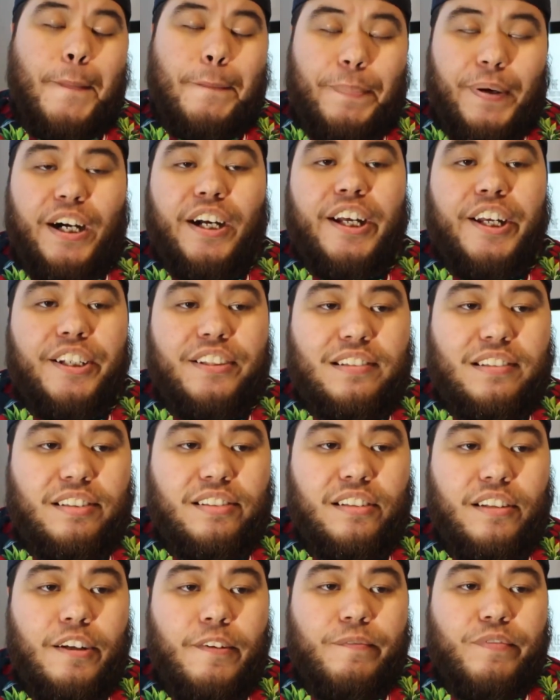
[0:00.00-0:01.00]

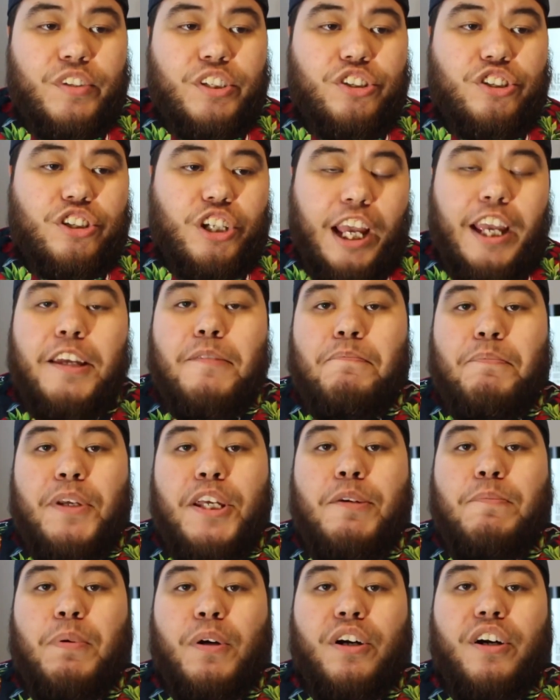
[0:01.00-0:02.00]
But Shane
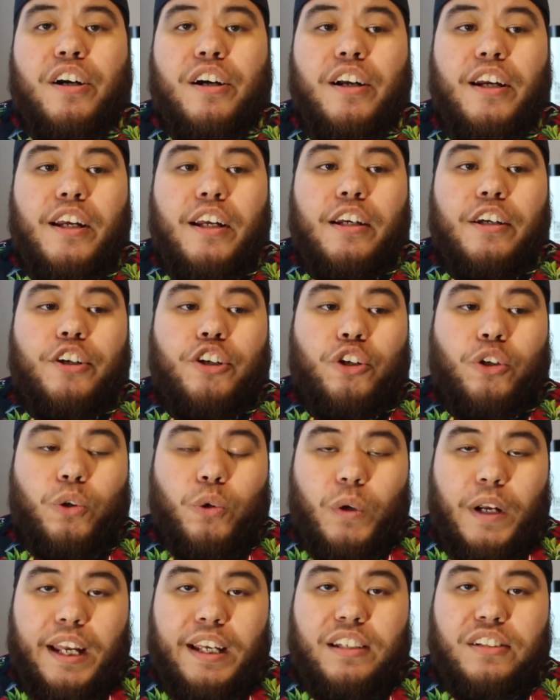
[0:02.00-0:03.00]
Bieber
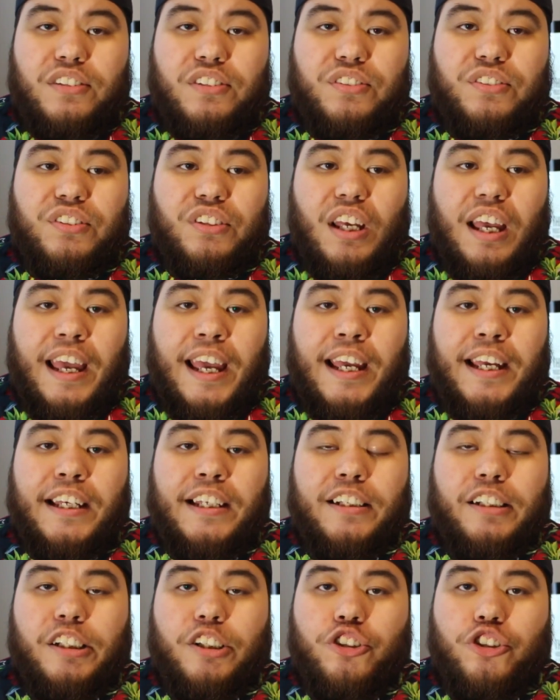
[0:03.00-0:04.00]
creates
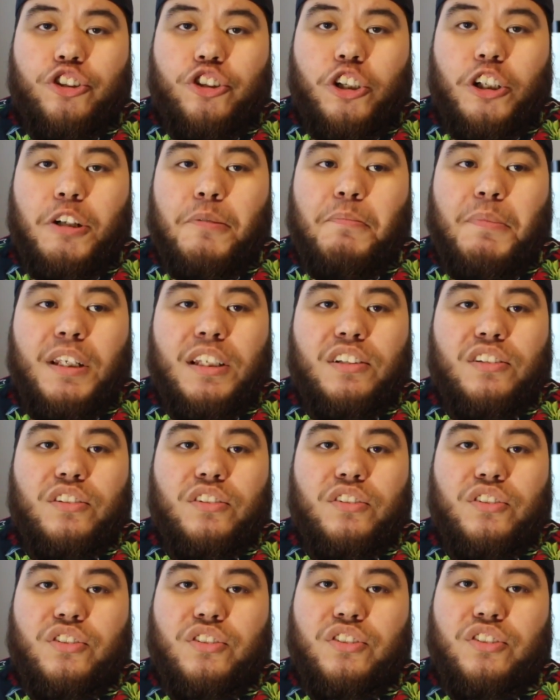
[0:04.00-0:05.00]
a legitimate
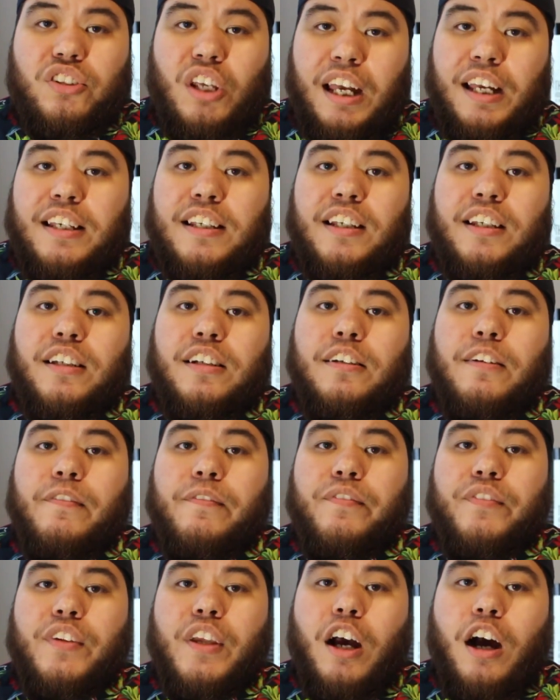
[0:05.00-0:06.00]
second
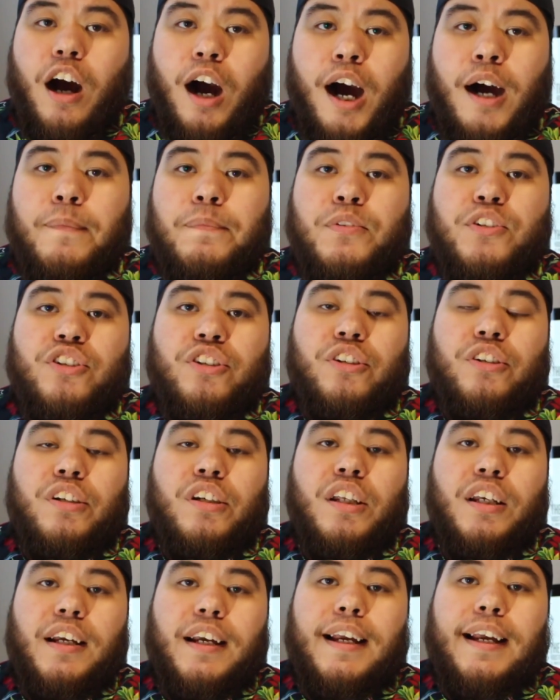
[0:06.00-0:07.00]
option
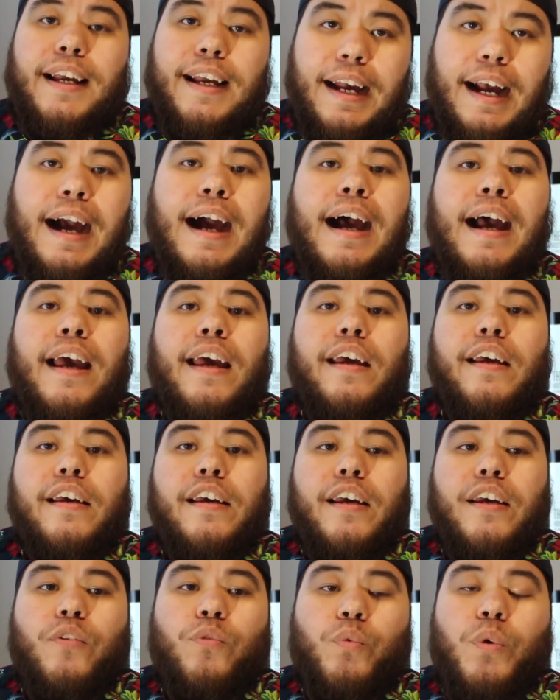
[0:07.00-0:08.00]
guy.
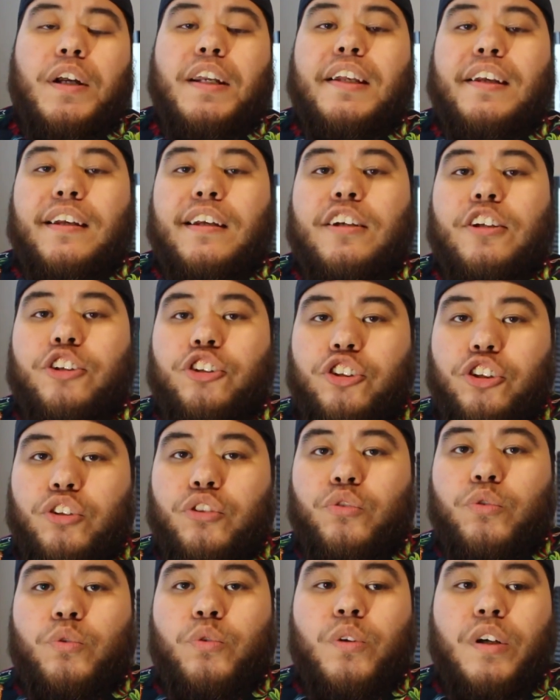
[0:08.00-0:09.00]
What he can
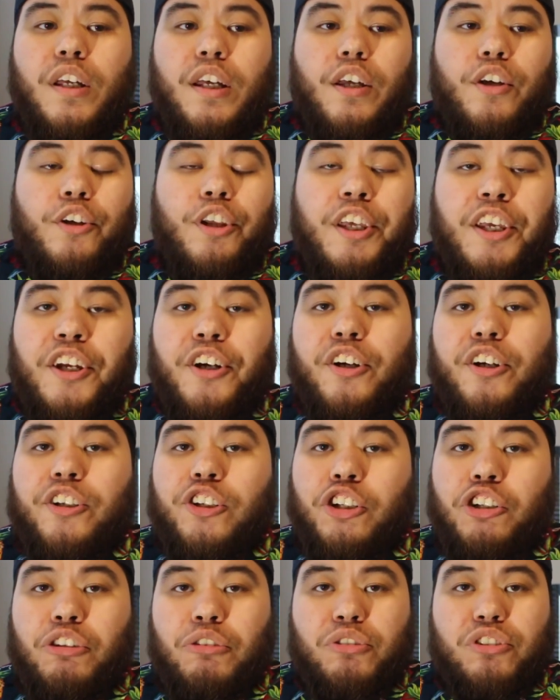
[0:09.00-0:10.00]
do here in
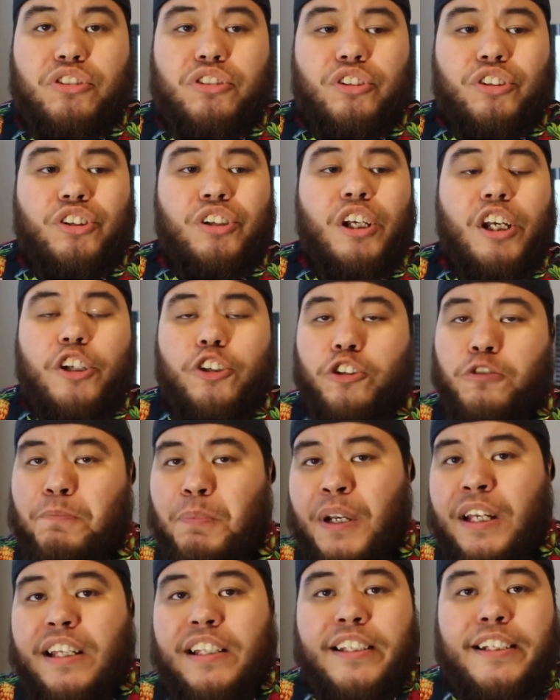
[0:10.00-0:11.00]
Houston,
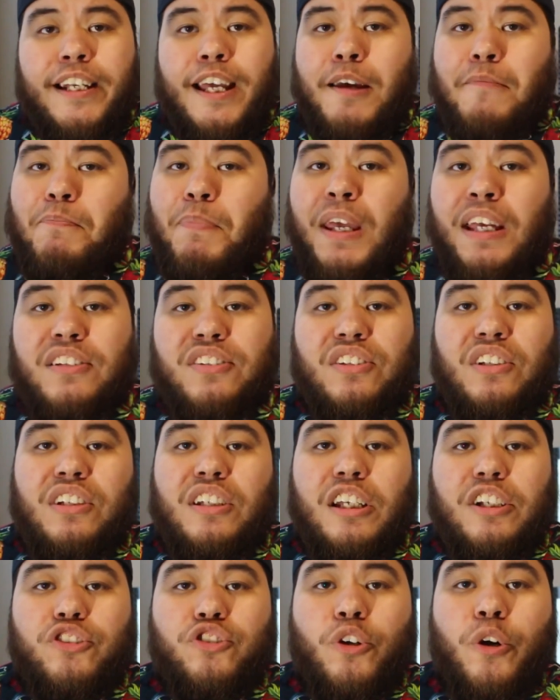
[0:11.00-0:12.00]
sprinkling that pixie
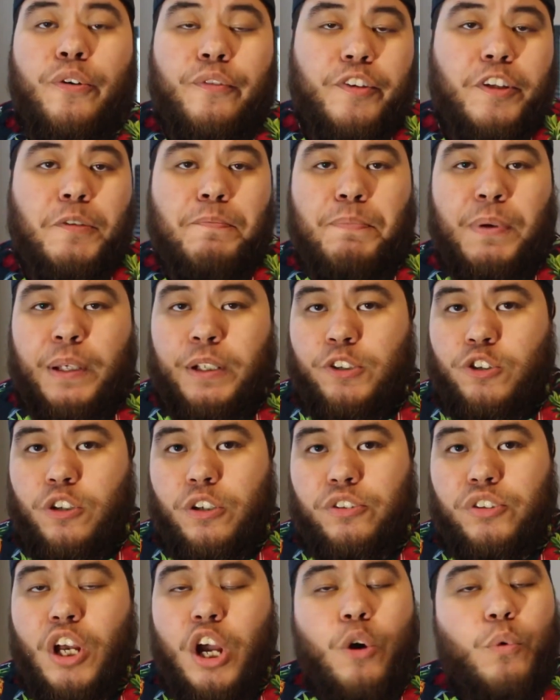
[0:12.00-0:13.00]
dust over the
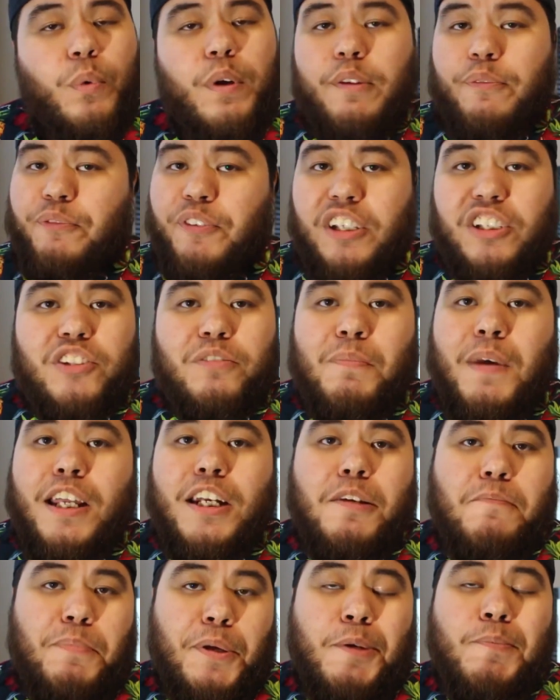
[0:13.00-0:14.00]
pitchers. We fixed
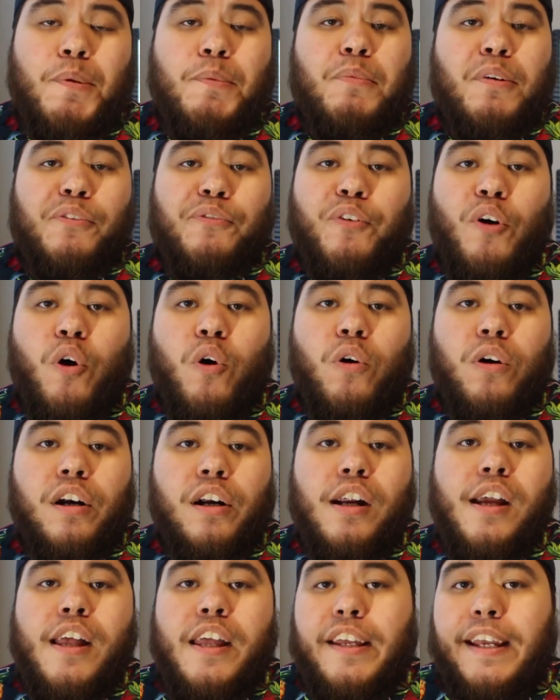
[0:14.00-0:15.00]
many people
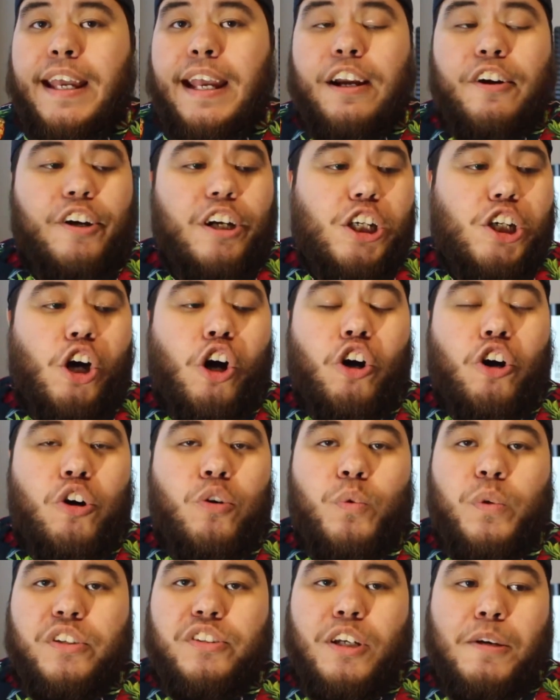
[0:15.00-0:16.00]
before. Gerrit
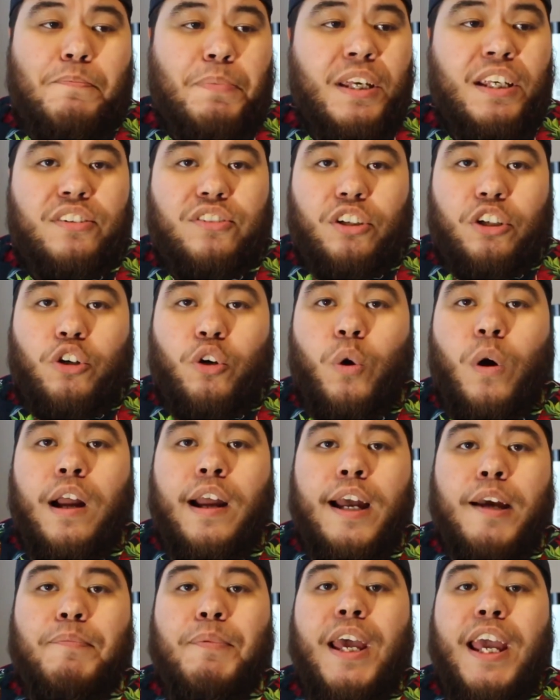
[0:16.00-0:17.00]
Cole was a piece of
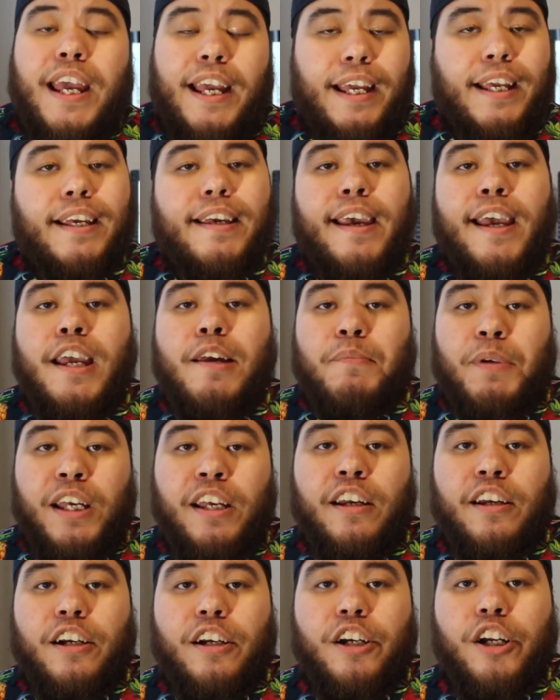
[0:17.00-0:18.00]
crap and came
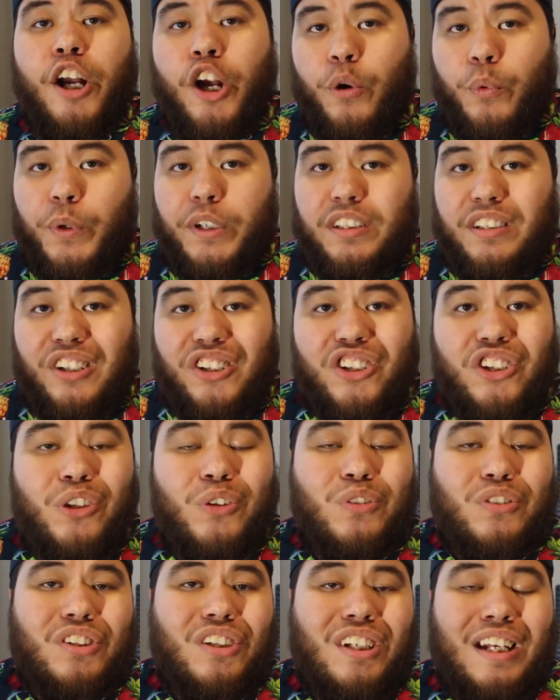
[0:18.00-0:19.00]
here with the
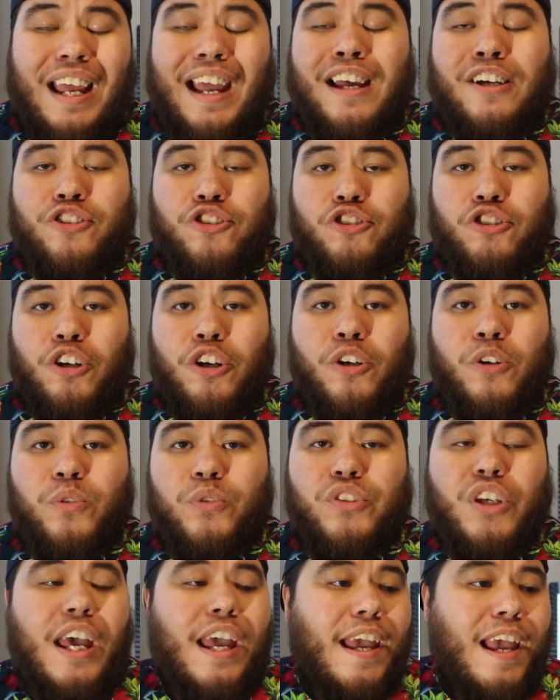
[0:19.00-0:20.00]
Houston
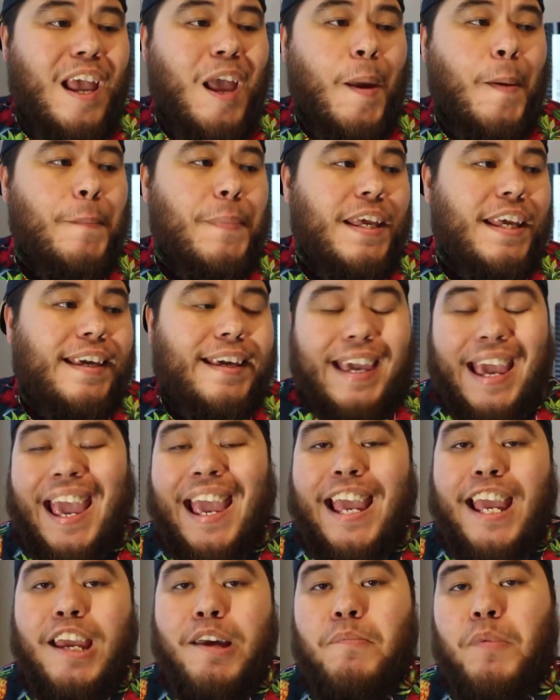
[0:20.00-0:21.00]
Astros and
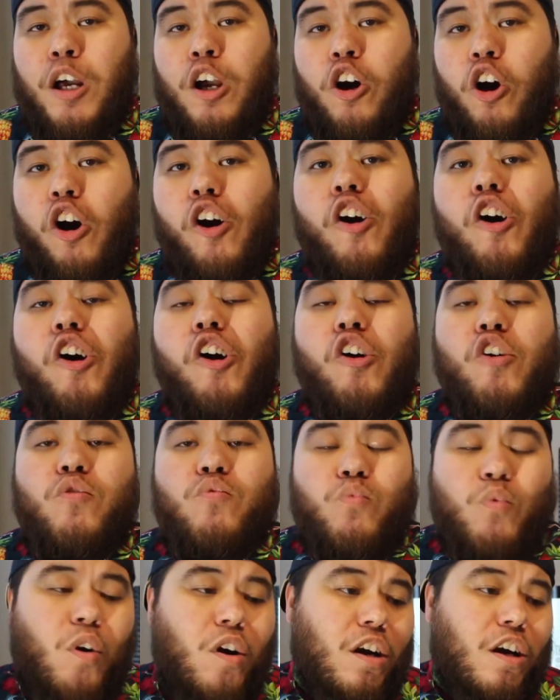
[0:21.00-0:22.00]
became
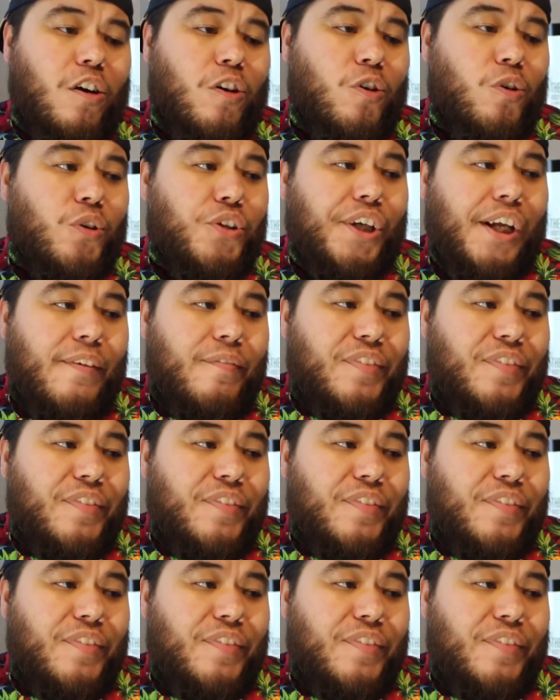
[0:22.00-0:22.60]
all world,